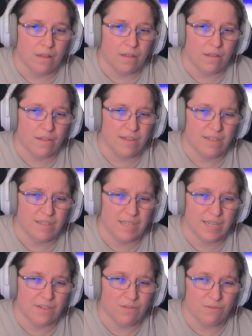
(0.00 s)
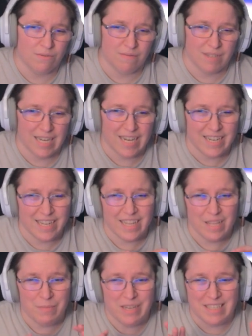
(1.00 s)
this signal
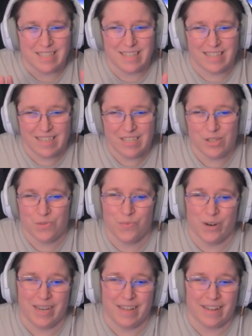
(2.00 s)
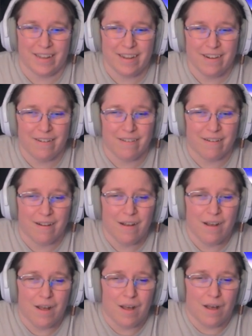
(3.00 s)
technically means this right here,
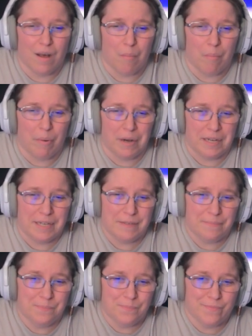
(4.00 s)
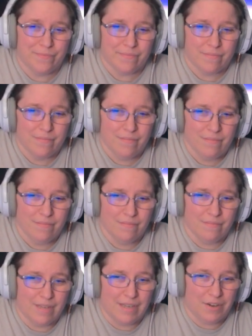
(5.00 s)
but
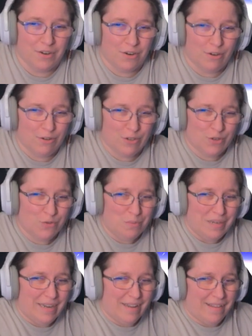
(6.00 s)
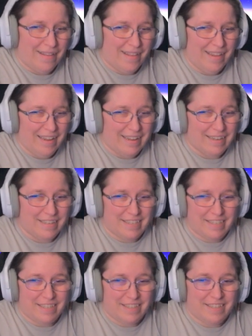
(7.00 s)
it could also mean
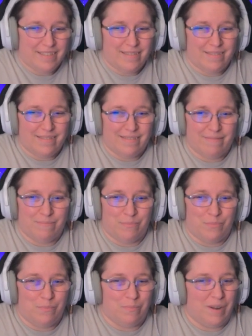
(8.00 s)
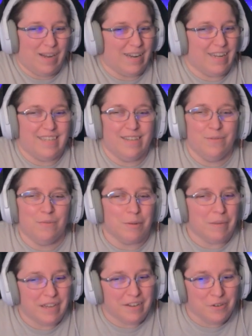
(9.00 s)
this. And I didn't want to
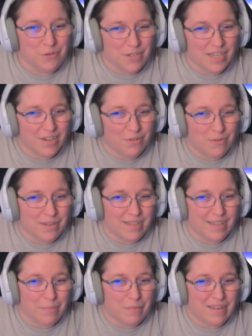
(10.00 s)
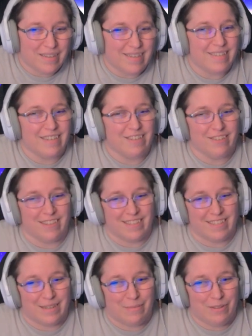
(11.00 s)
make a new signal that meant essentially the
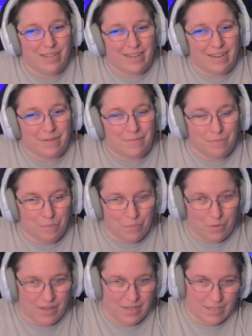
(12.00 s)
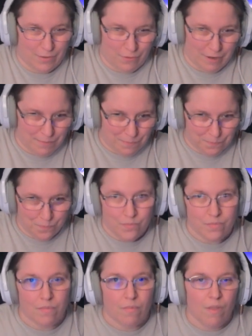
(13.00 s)
same thing with a different
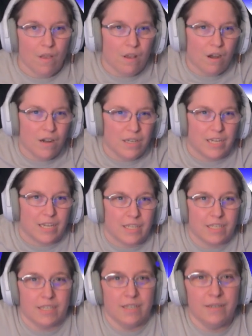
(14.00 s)
context.